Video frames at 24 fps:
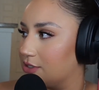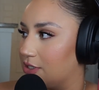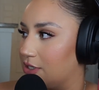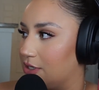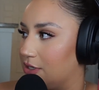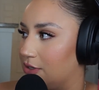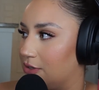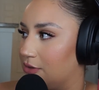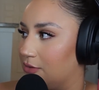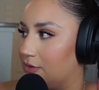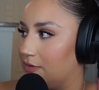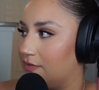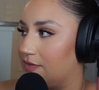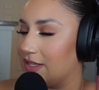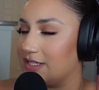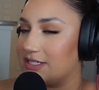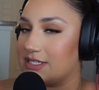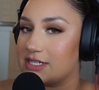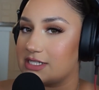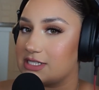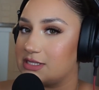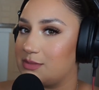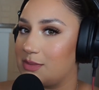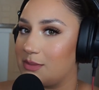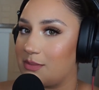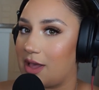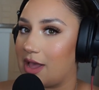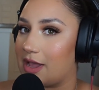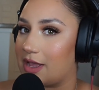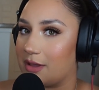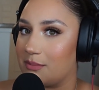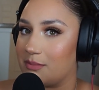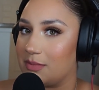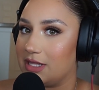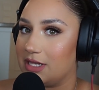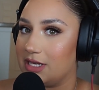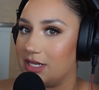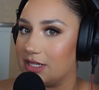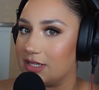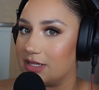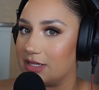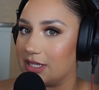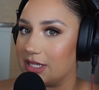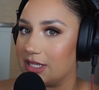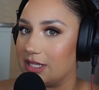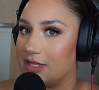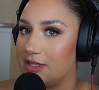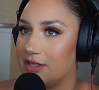ago. They texted me back
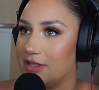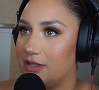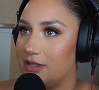immediately.